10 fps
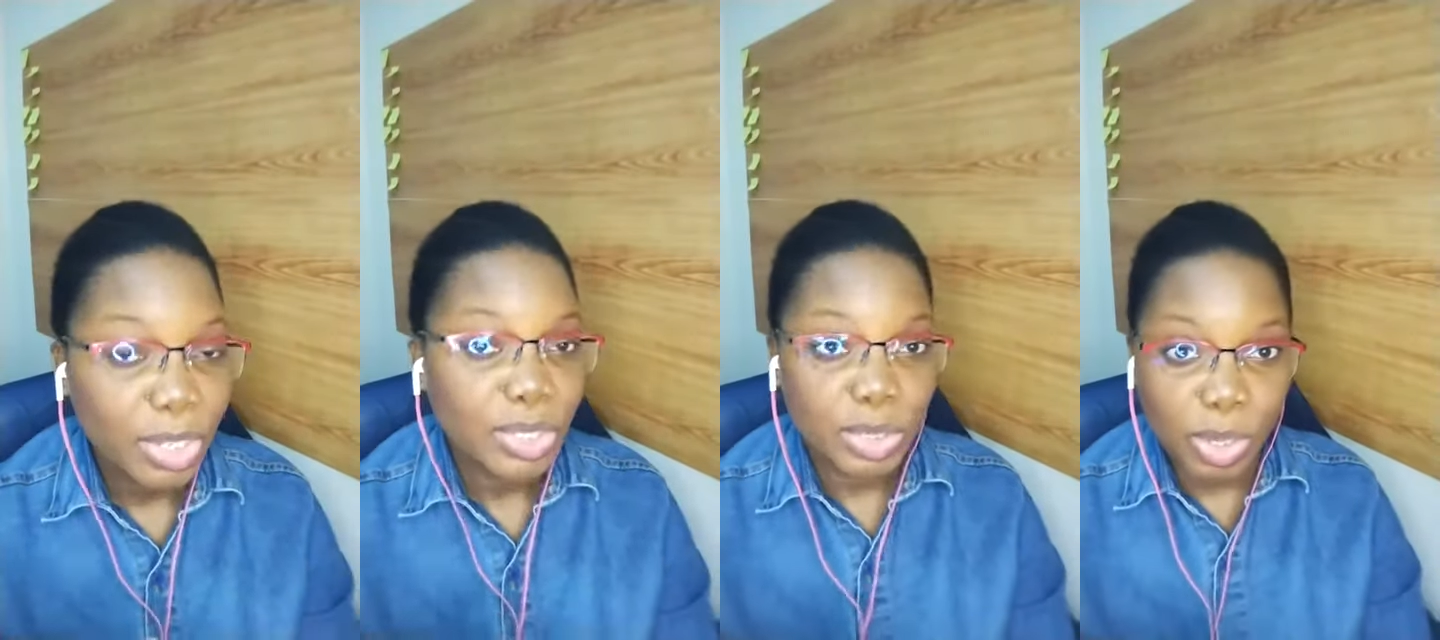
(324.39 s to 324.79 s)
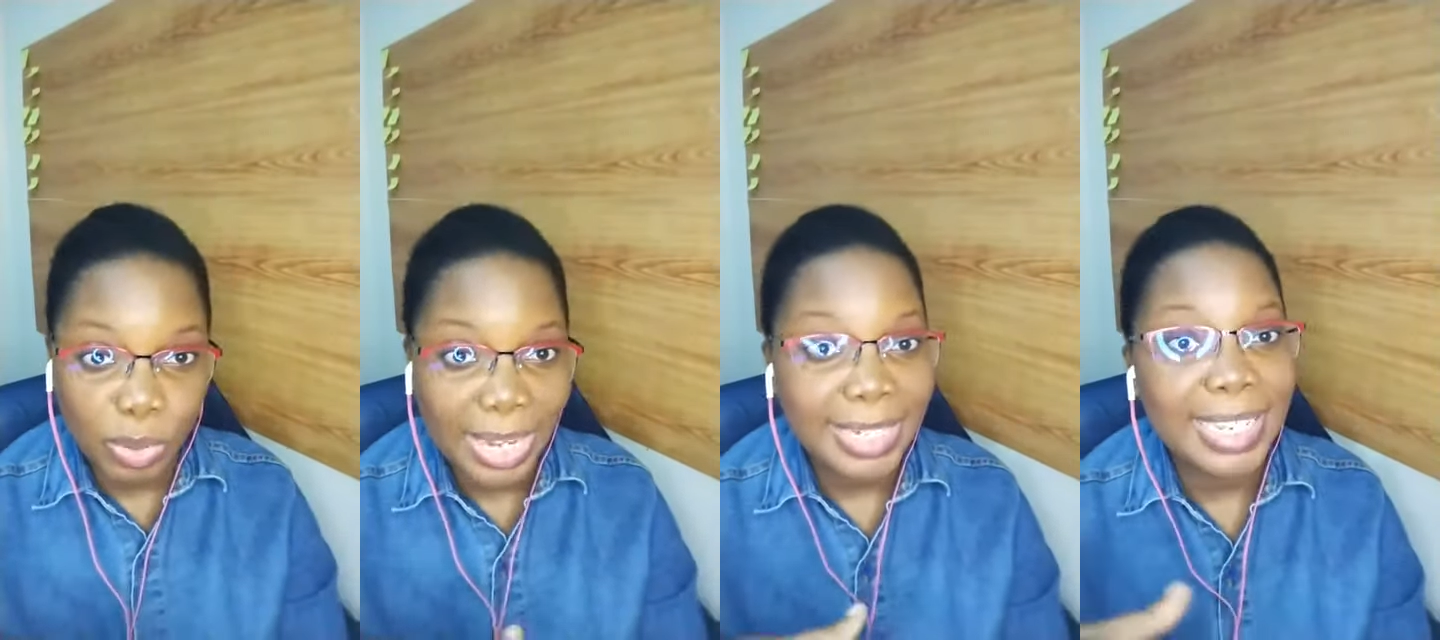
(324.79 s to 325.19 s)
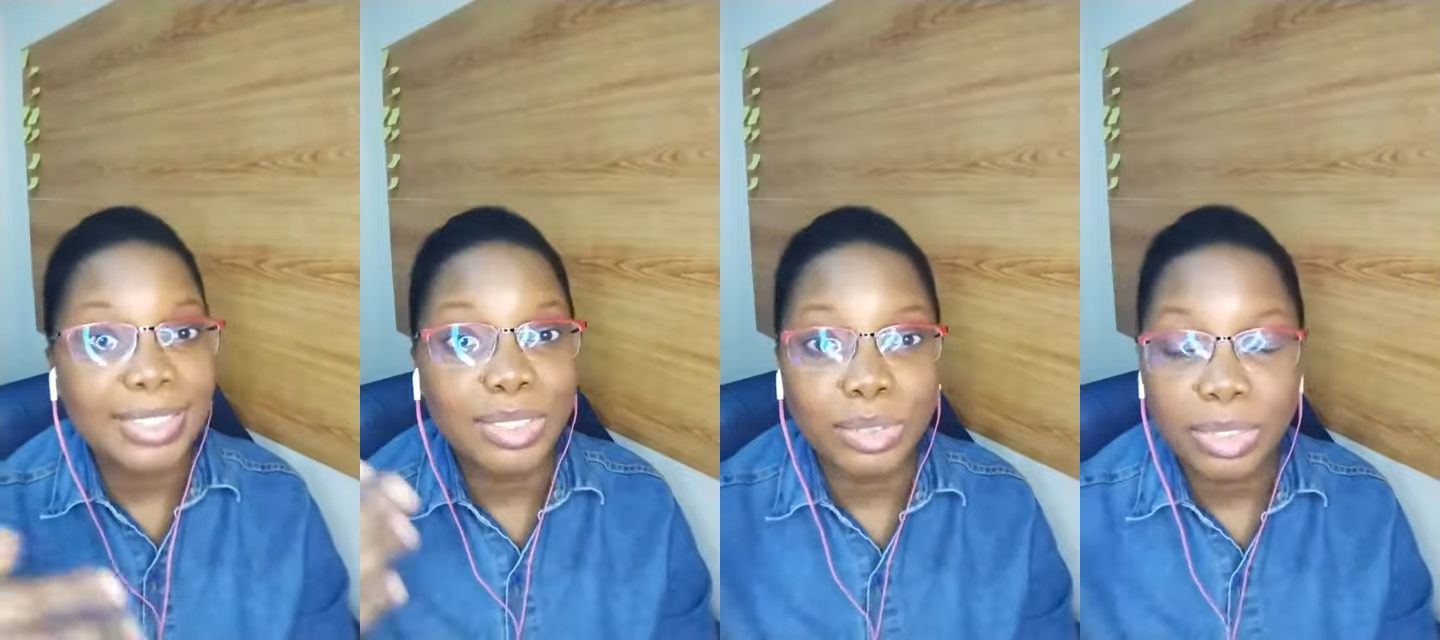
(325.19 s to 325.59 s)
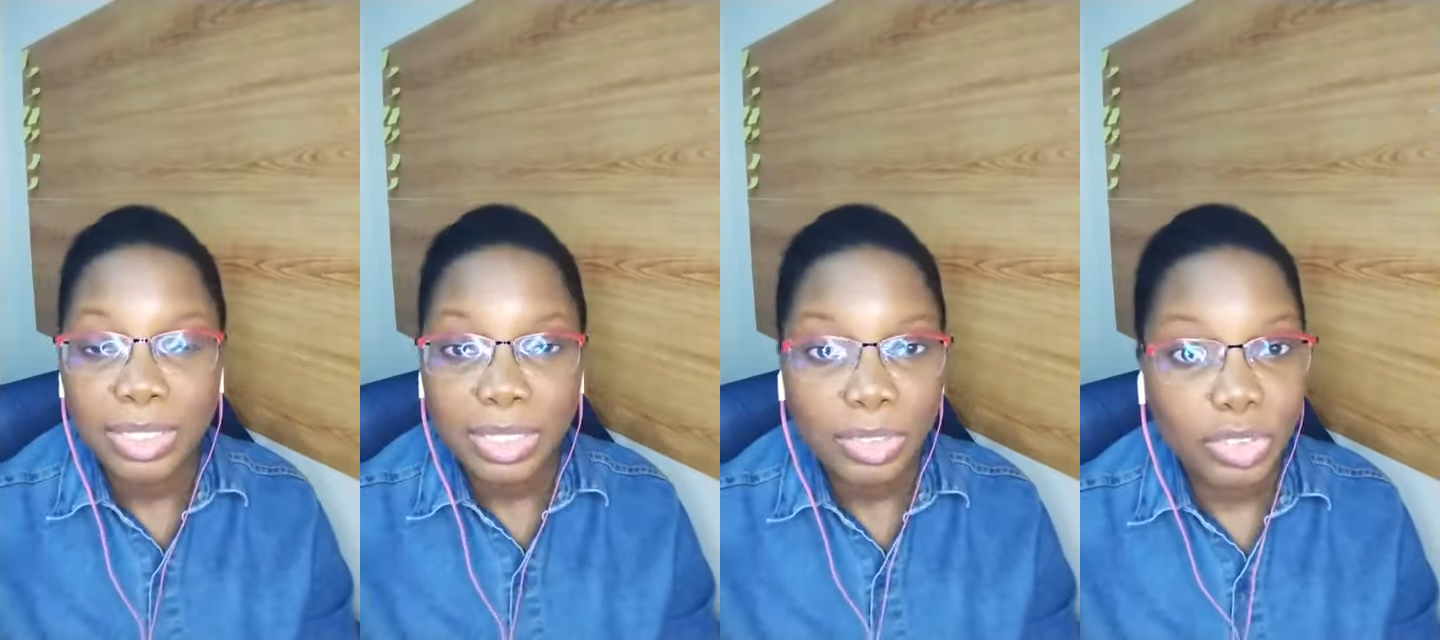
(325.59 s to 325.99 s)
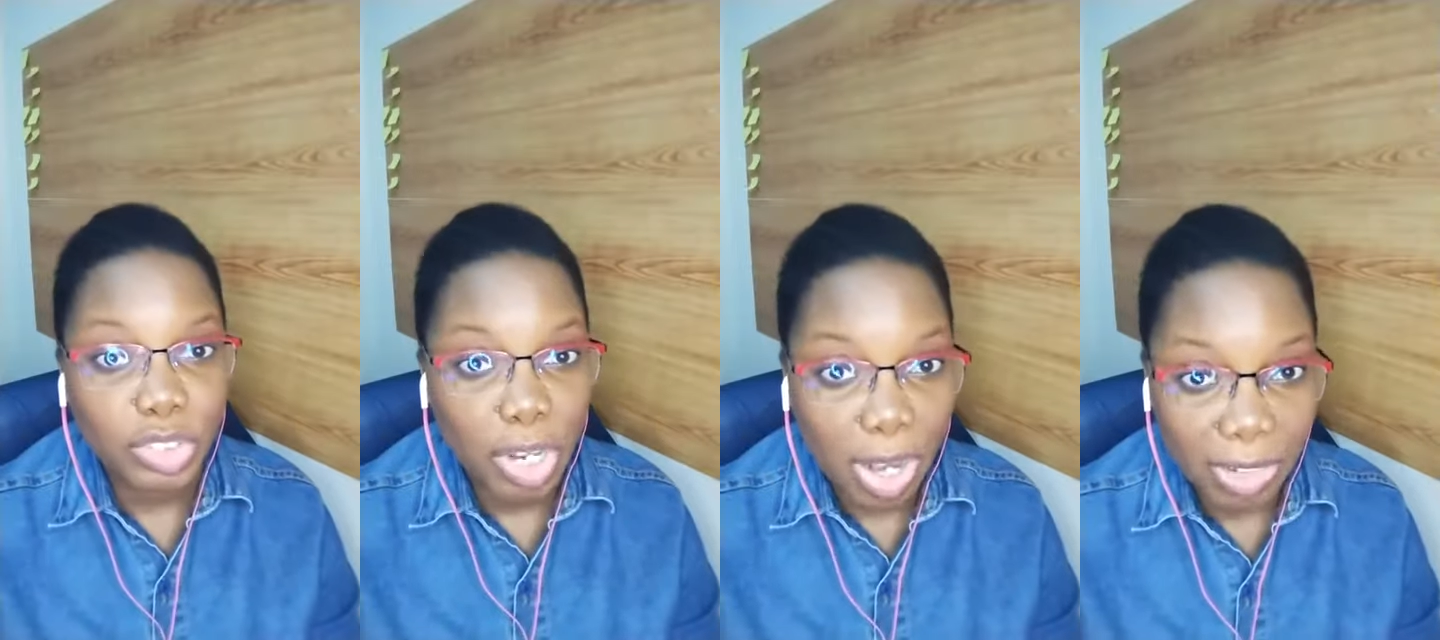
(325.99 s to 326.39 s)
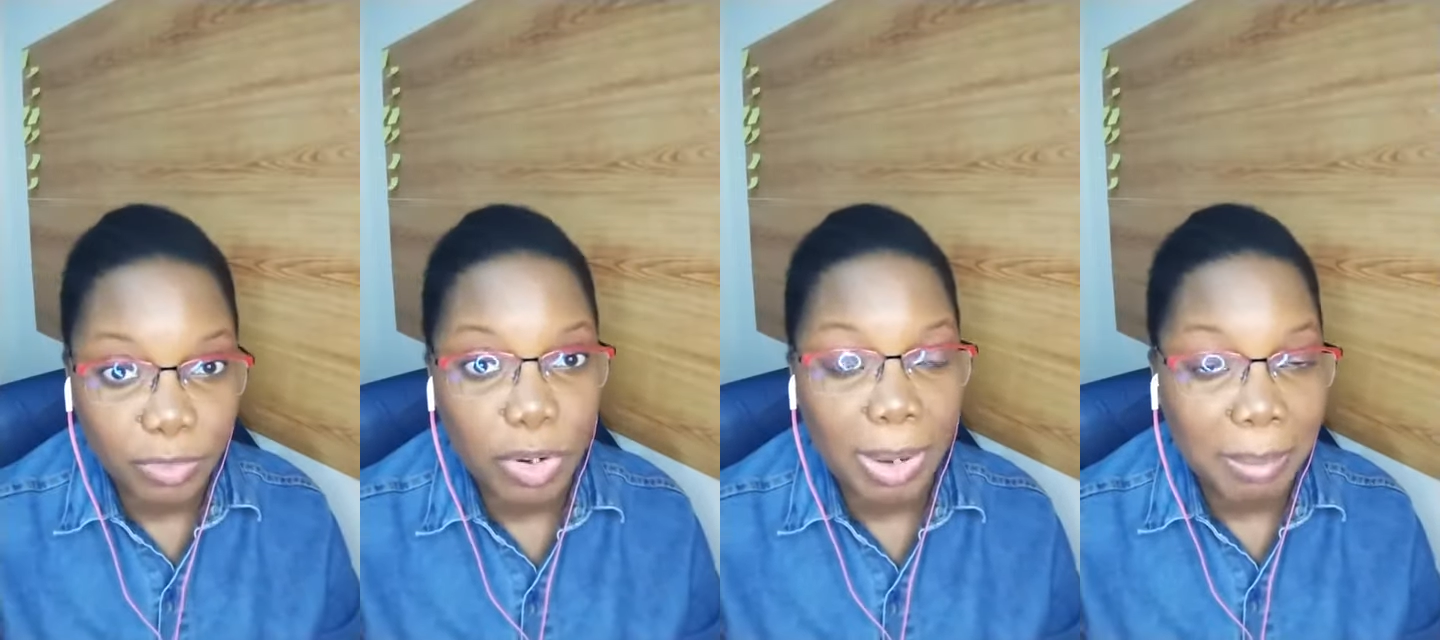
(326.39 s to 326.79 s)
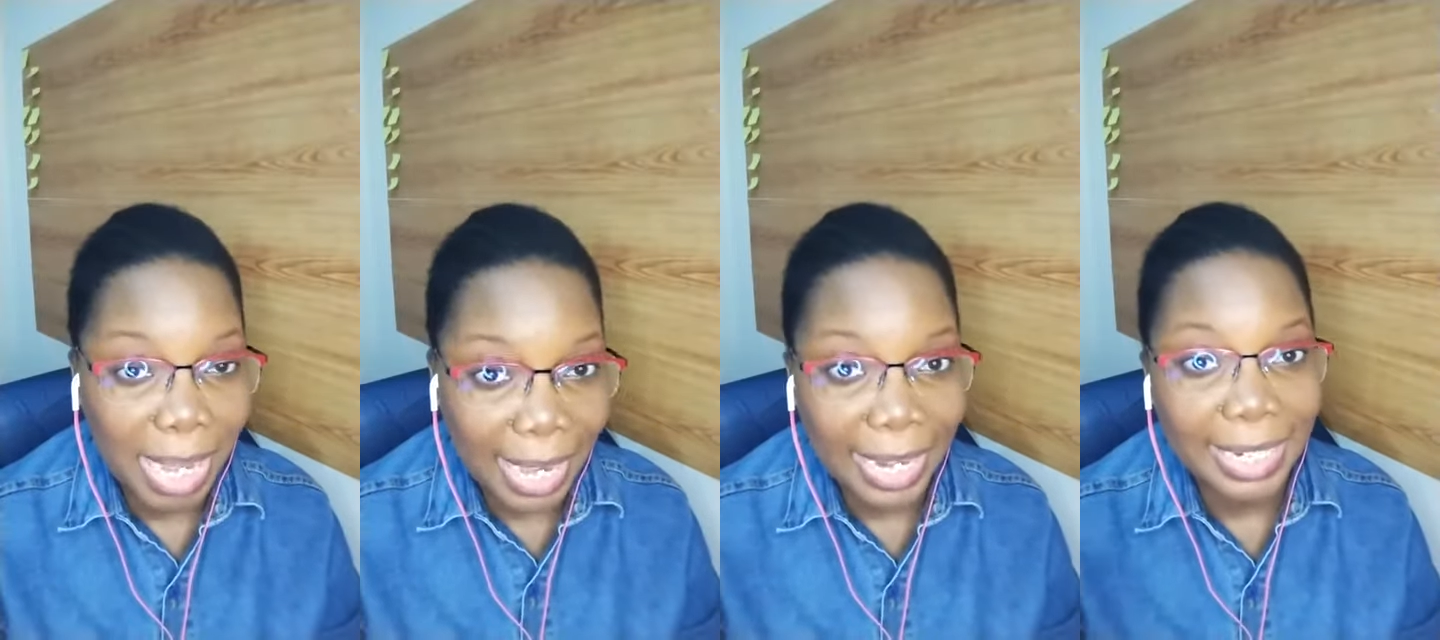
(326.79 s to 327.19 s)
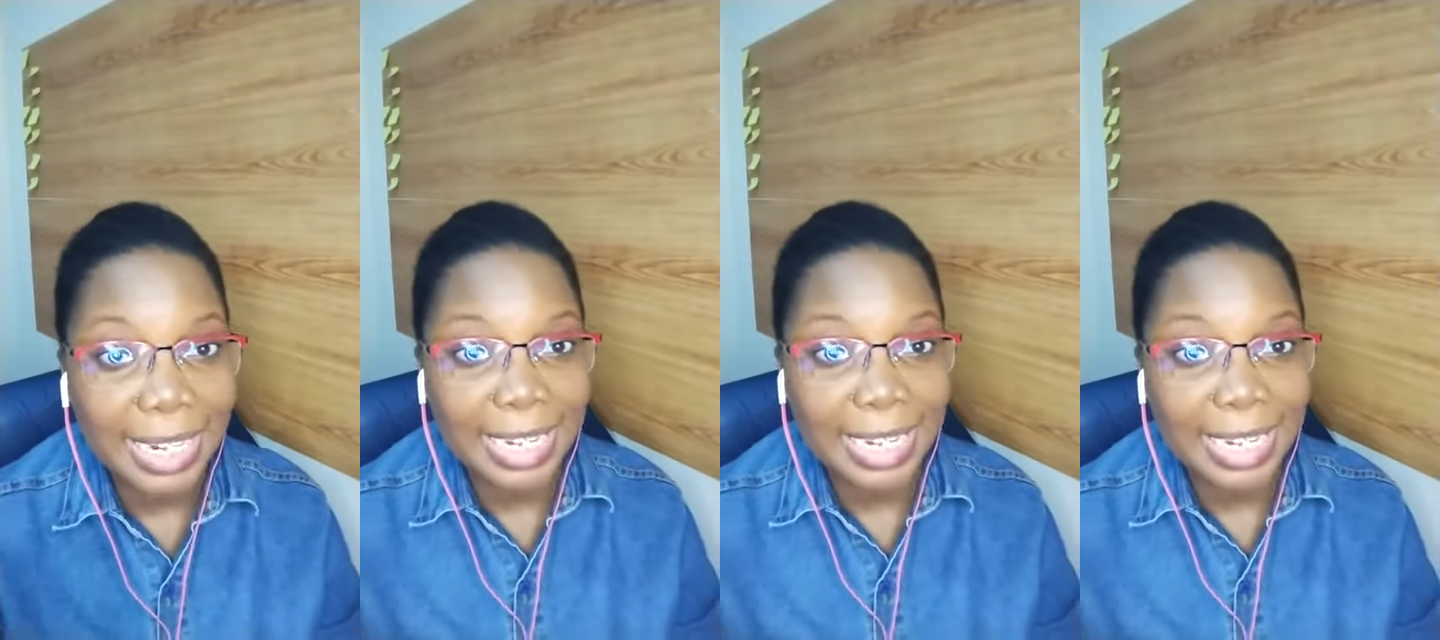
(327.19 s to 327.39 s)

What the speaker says: So I need to jog for a mile,